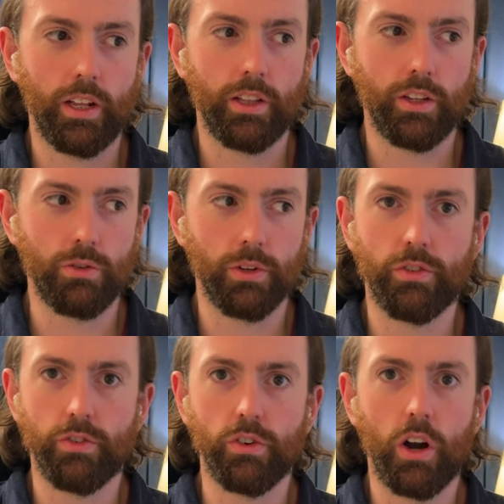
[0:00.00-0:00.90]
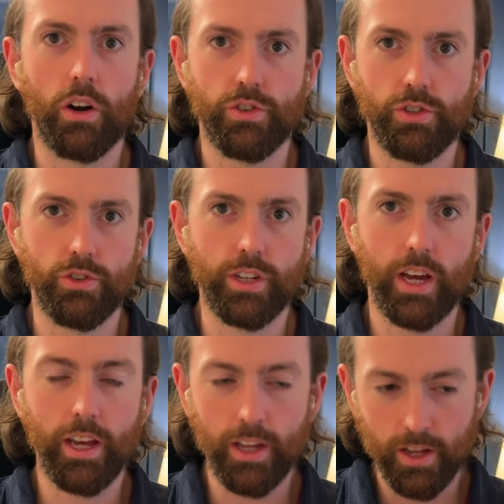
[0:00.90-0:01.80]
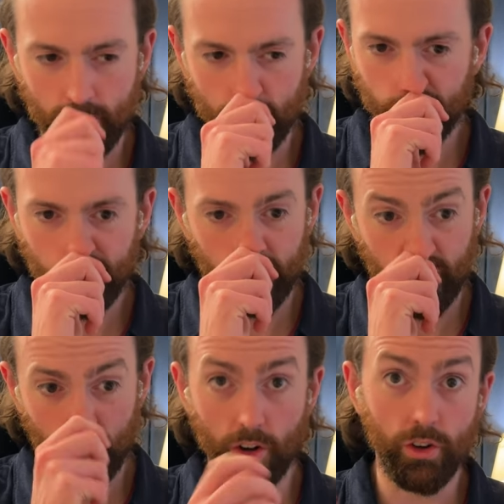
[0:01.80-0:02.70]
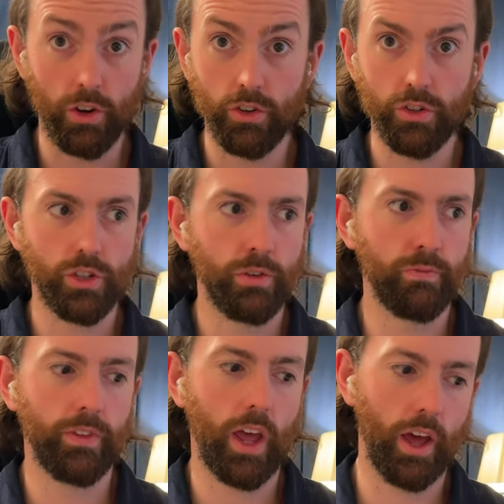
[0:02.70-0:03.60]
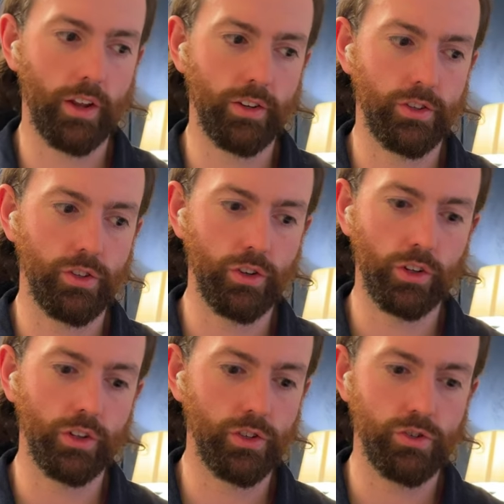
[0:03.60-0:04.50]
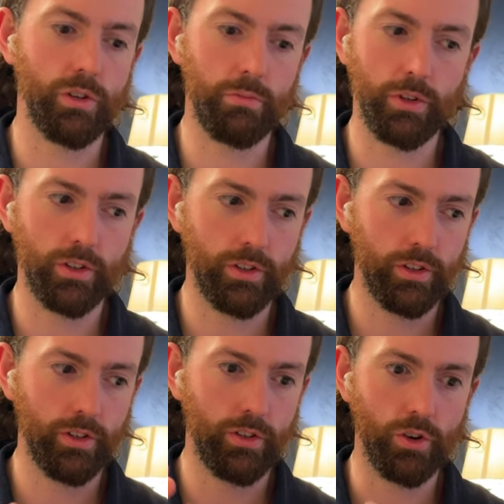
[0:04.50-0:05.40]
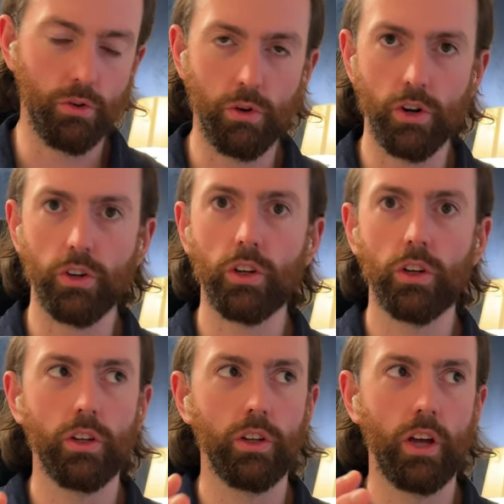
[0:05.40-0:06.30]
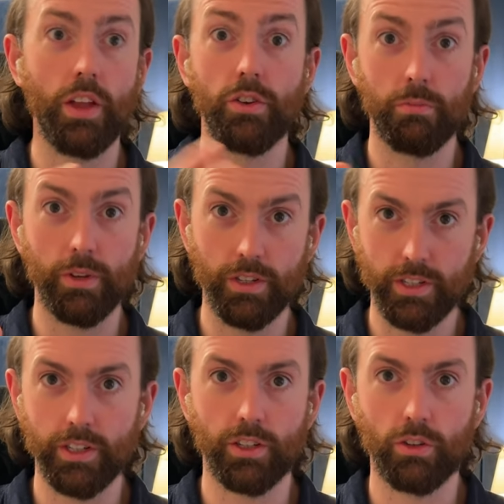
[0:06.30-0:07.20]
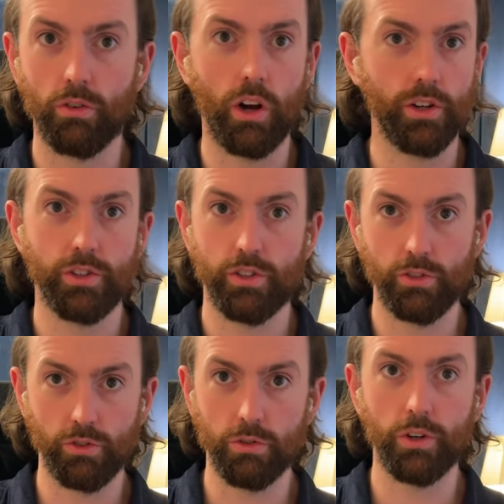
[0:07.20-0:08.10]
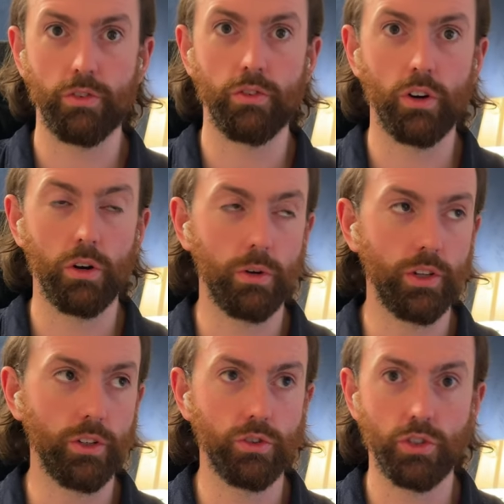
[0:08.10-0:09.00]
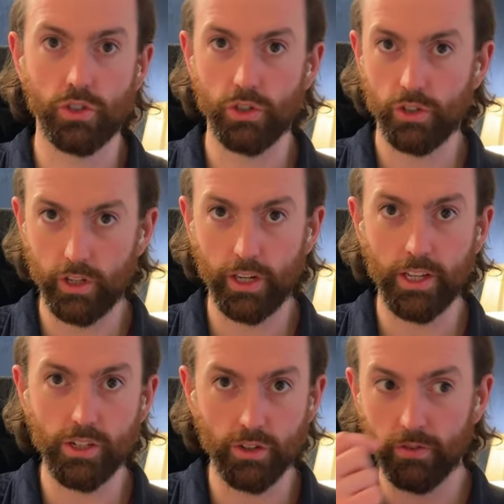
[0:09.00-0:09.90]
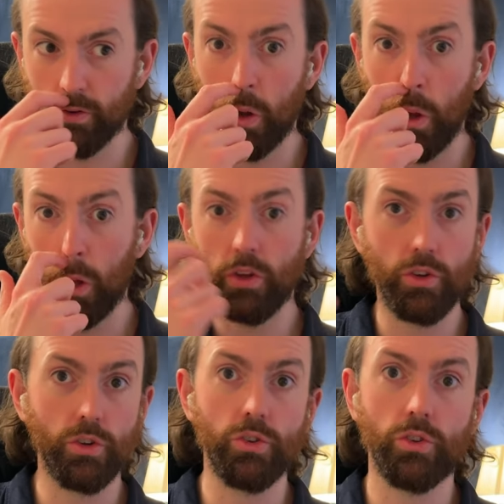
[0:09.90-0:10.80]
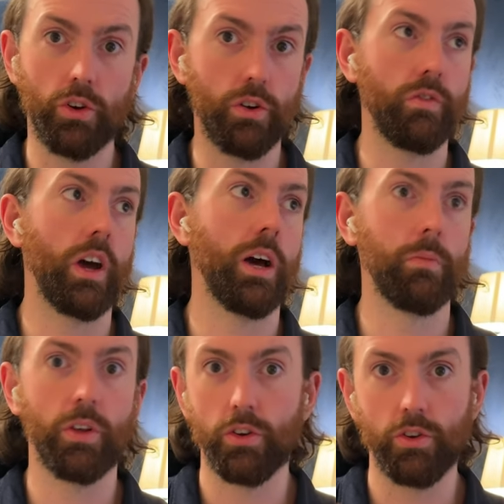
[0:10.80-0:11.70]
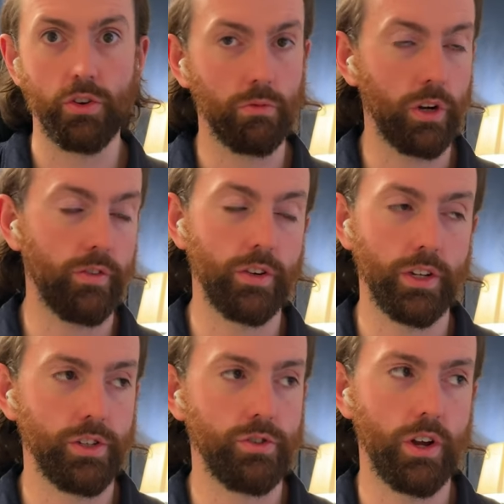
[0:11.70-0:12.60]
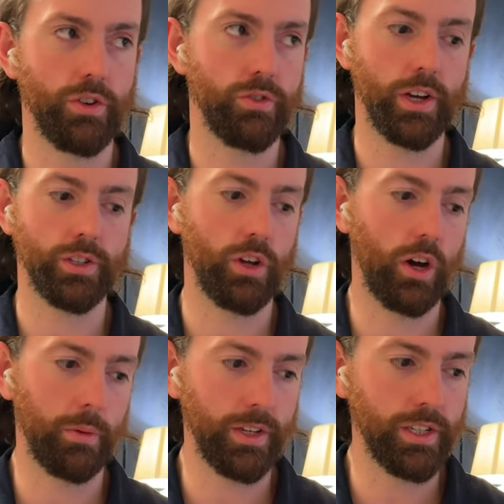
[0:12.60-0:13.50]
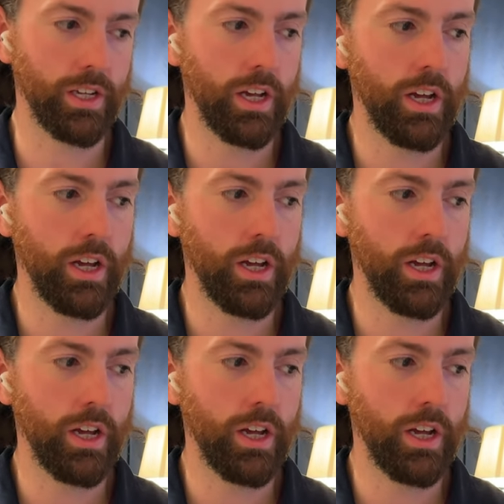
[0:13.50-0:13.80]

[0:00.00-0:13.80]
the 24 hours in your day are yours, and you can distribute your work and your business across those 24 hour windows to suit the needs of you or your family or your, whatever it is, your interests and hobbies,